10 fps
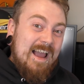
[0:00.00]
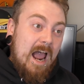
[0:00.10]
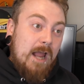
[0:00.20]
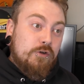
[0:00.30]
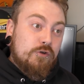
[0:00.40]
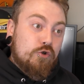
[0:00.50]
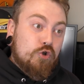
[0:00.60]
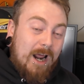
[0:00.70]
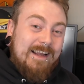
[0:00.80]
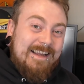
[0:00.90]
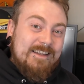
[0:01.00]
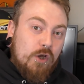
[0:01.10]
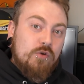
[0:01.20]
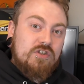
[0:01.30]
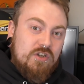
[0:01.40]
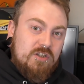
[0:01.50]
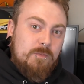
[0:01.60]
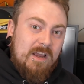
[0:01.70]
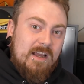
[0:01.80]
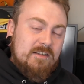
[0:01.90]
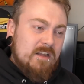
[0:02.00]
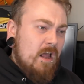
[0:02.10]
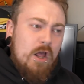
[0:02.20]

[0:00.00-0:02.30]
in tracking down suspects,